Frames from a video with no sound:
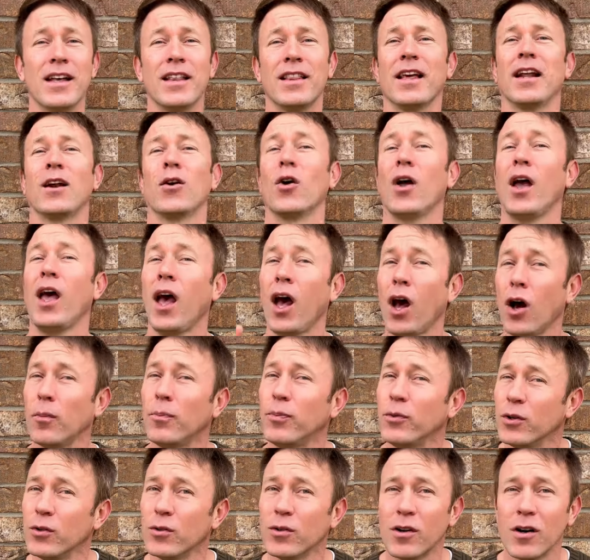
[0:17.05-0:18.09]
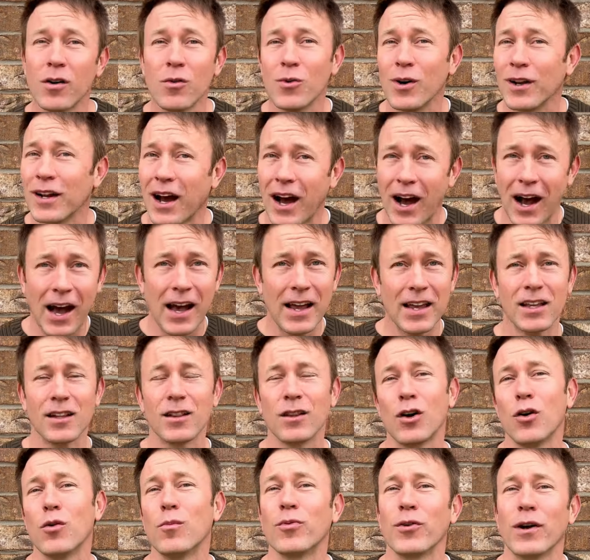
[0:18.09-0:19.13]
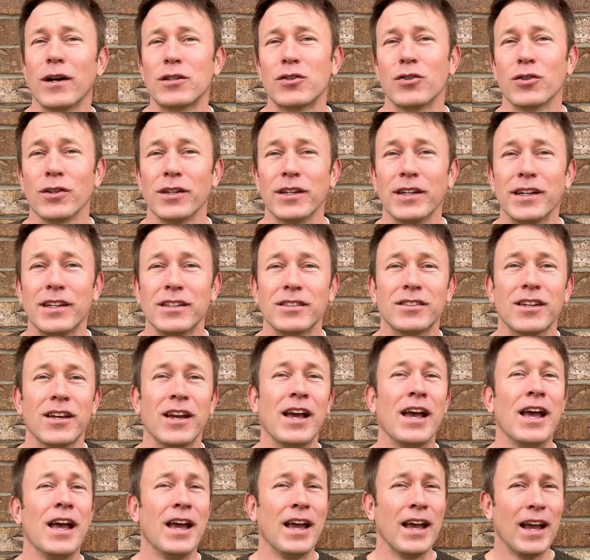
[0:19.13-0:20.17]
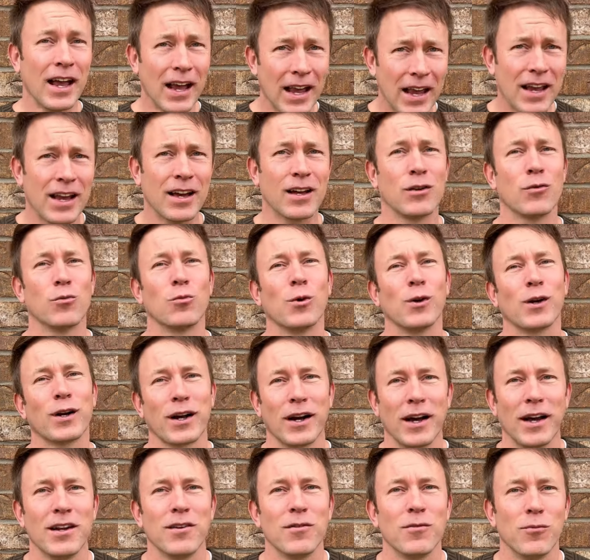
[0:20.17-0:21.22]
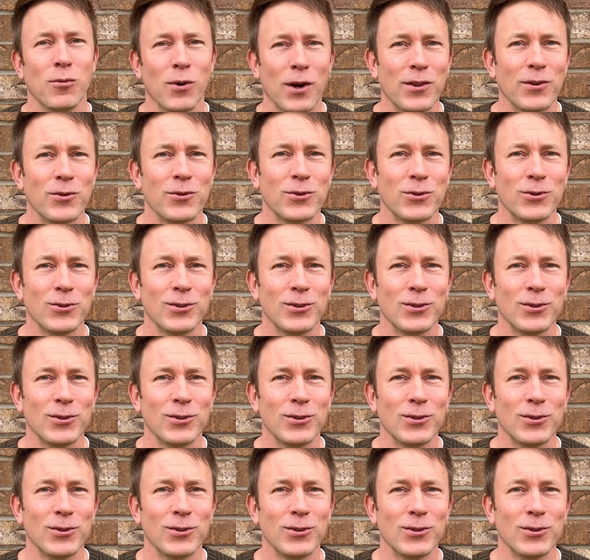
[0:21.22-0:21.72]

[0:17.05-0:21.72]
that'll help you know what high and low pressure is and what kind of weather to